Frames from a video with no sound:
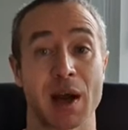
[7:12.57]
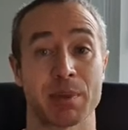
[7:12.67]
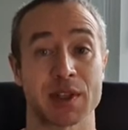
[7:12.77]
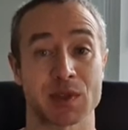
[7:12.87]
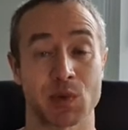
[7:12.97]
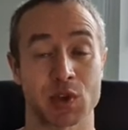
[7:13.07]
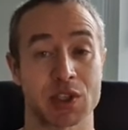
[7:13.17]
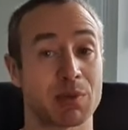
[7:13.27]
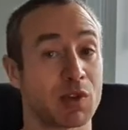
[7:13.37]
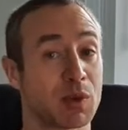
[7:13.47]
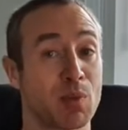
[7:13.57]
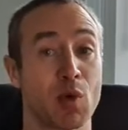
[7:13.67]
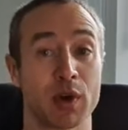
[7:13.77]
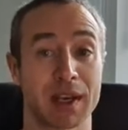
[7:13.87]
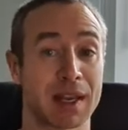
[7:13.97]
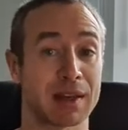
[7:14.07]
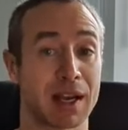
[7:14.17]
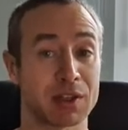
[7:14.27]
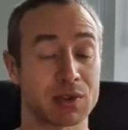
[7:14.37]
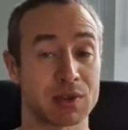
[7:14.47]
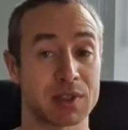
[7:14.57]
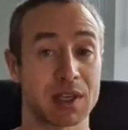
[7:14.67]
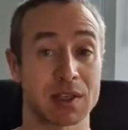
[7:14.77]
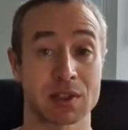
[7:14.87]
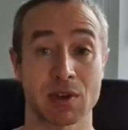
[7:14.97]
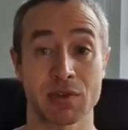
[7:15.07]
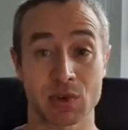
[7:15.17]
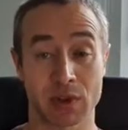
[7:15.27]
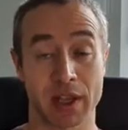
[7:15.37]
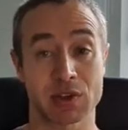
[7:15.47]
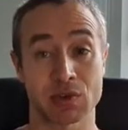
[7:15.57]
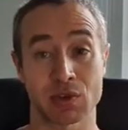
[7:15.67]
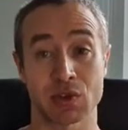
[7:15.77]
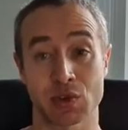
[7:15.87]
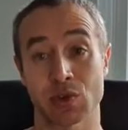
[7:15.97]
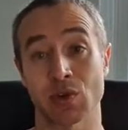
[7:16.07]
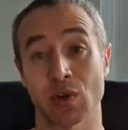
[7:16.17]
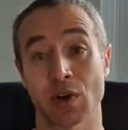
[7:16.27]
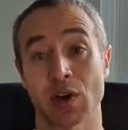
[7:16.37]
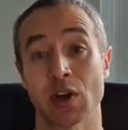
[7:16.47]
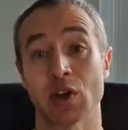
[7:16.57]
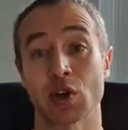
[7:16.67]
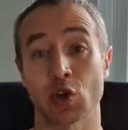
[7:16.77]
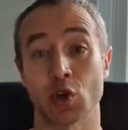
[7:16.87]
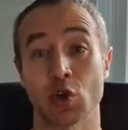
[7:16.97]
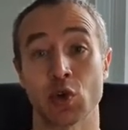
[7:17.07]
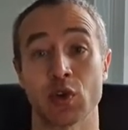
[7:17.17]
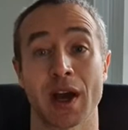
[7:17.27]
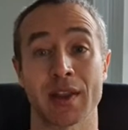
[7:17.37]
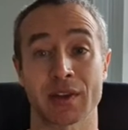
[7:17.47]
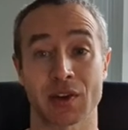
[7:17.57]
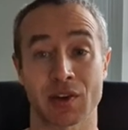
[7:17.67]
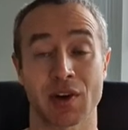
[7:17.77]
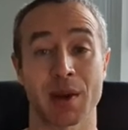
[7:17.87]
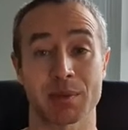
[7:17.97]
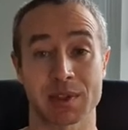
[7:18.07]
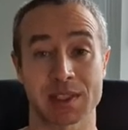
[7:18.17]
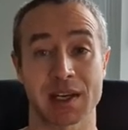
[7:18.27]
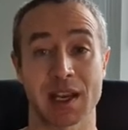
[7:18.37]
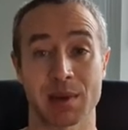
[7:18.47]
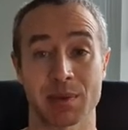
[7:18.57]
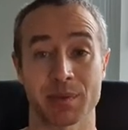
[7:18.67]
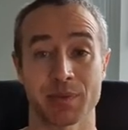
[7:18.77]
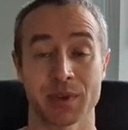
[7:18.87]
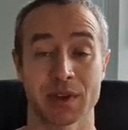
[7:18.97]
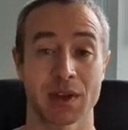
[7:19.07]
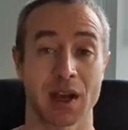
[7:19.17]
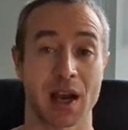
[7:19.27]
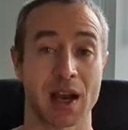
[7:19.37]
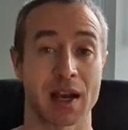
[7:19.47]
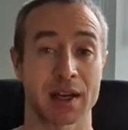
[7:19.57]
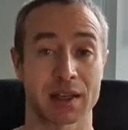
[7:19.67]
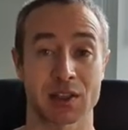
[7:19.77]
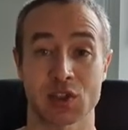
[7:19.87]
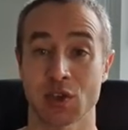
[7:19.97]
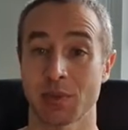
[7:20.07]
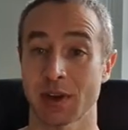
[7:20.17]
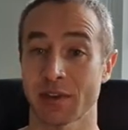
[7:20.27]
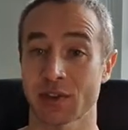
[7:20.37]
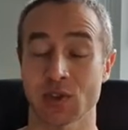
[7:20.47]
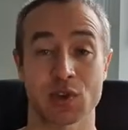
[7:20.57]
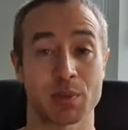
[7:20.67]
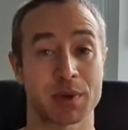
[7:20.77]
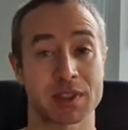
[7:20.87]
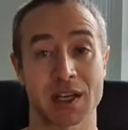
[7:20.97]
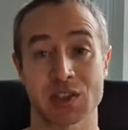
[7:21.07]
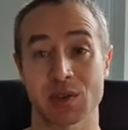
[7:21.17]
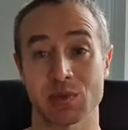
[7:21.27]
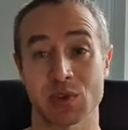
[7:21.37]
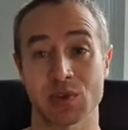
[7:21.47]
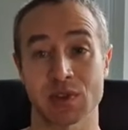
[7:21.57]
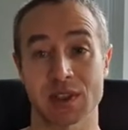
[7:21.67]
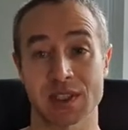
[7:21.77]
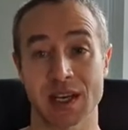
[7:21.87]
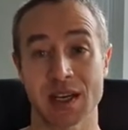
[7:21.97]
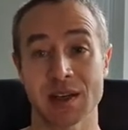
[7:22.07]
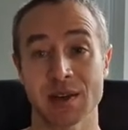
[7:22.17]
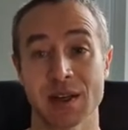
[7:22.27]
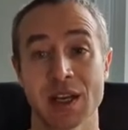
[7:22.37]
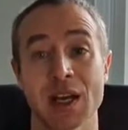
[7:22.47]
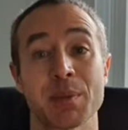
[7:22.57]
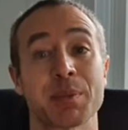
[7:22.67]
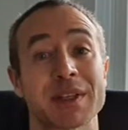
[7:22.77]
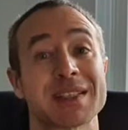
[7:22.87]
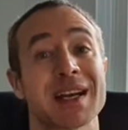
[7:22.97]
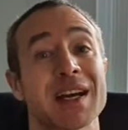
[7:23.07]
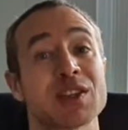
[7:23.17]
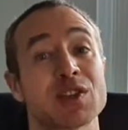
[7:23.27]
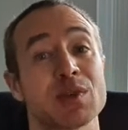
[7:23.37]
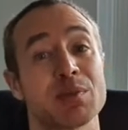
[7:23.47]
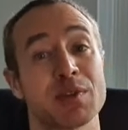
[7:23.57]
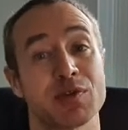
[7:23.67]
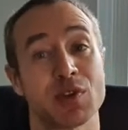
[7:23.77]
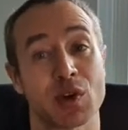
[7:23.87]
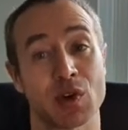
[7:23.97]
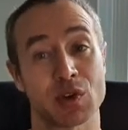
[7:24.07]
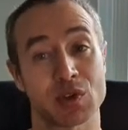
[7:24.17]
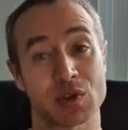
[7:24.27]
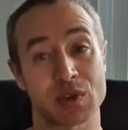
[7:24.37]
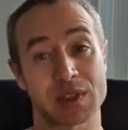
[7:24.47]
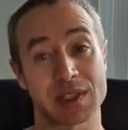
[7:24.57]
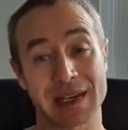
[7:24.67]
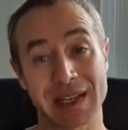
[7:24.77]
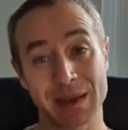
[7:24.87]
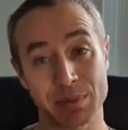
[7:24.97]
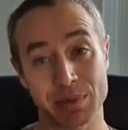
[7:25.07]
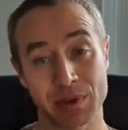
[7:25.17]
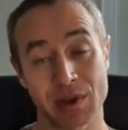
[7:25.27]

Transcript: Please watch them. You've got morning and night routine. So if you would like to ensure good uncramped sleep, consume enough sodium potassium during the day, potassium before going to sleep